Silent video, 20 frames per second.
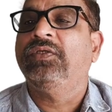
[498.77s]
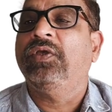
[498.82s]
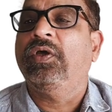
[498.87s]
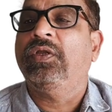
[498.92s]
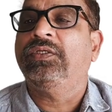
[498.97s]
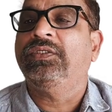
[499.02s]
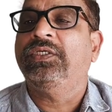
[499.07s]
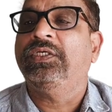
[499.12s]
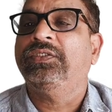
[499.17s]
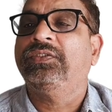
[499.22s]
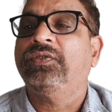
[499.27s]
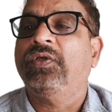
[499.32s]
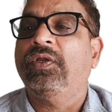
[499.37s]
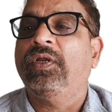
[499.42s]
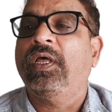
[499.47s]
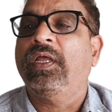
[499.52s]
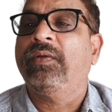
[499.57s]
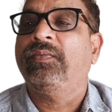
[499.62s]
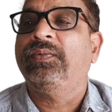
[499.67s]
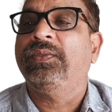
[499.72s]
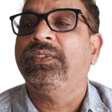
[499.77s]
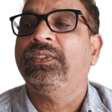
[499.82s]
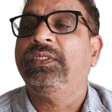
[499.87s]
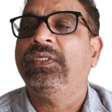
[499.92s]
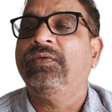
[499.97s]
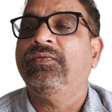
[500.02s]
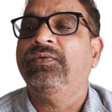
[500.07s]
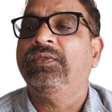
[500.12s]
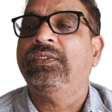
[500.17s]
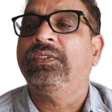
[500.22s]

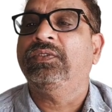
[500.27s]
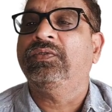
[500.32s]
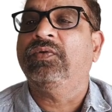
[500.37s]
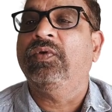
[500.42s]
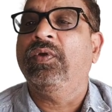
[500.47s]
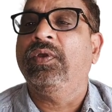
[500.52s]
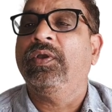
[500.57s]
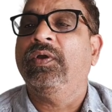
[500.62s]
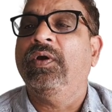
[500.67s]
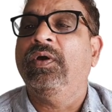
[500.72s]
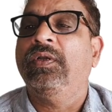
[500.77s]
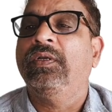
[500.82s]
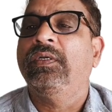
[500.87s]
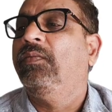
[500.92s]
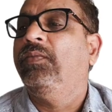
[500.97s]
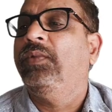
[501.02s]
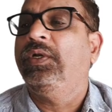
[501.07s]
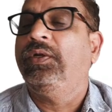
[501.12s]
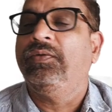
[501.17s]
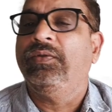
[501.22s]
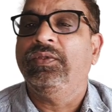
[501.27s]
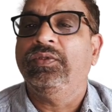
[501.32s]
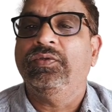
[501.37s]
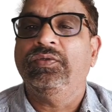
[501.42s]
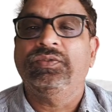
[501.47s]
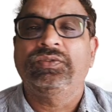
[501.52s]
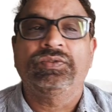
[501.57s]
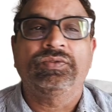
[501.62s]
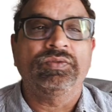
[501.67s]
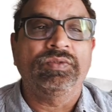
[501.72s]
JSON-RPC, which is going on between
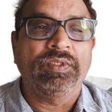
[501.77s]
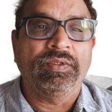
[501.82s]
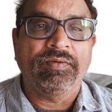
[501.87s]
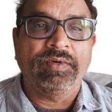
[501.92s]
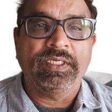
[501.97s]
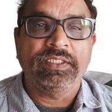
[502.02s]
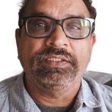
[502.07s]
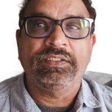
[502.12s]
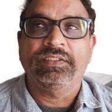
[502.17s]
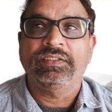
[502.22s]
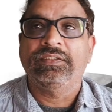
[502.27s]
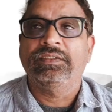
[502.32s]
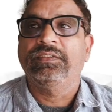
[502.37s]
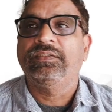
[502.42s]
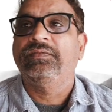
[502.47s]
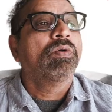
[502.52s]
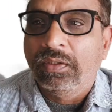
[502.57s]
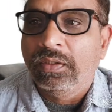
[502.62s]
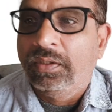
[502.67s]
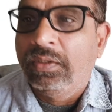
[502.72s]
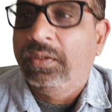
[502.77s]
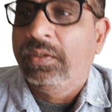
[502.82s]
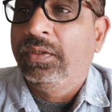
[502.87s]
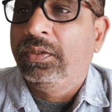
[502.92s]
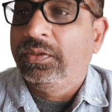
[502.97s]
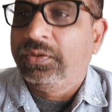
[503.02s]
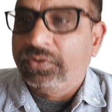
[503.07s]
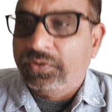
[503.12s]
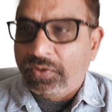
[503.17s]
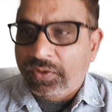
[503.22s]
those two devices.
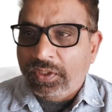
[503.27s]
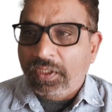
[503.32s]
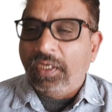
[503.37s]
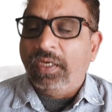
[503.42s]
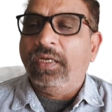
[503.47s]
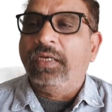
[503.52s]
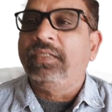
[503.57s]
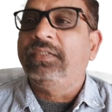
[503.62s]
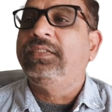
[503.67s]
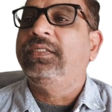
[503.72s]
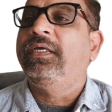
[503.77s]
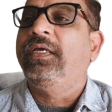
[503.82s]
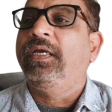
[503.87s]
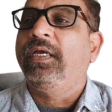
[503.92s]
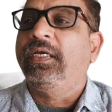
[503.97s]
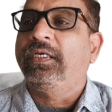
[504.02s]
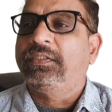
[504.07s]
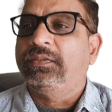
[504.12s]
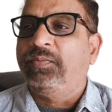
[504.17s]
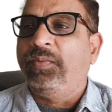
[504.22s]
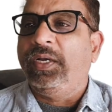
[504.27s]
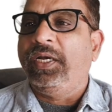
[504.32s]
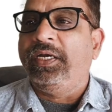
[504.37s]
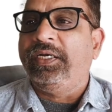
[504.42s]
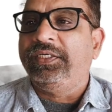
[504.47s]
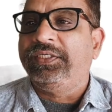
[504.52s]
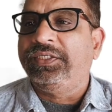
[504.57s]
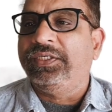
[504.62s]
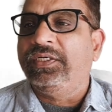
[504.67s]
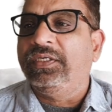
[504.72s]
So here is the
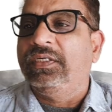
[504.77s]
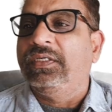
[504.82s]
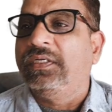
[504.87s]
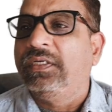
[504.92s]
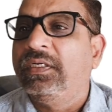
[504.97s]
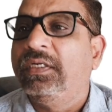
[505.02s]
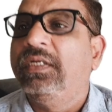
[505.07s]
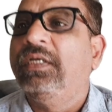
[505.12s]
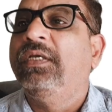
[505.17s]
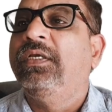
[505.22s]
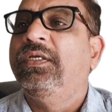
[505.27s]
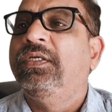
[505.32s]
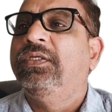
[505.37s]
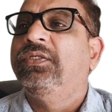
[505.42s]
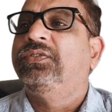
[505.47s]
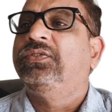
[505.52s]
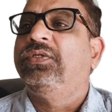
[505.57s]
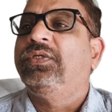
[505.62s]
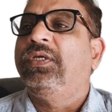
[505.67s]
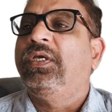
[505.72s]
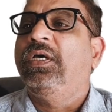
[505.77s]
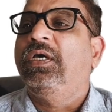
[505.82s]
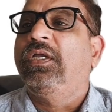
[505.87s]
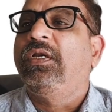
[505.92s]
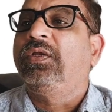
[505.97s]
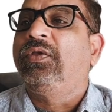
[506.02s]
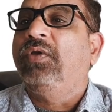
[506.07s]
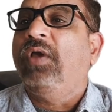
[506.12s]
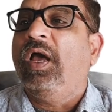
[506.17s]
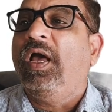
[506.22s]
explanation. So here
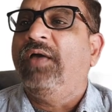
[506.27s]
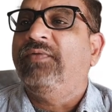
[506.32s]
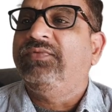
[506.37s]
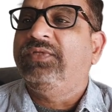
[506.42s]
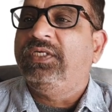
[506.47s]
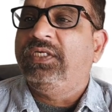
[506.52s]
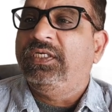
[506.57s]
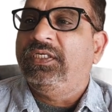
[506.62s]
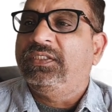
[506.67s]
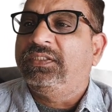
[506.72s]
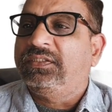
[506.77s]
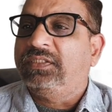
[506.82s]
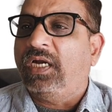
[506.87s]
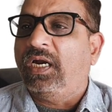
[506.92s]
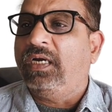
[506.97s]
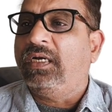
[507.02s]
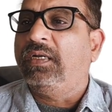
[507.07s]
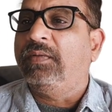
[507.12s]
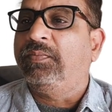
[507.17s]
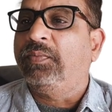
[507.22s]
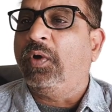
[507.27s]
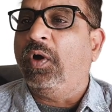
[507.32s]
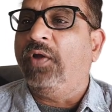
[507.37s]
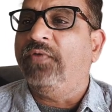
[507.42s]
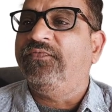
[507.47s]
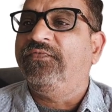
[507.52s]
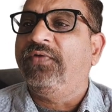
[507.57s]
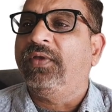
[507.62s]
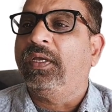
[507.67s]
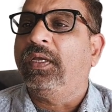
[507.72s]
you have the startup
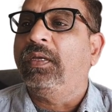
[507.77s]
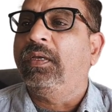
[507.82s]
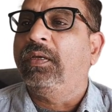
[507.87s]
config,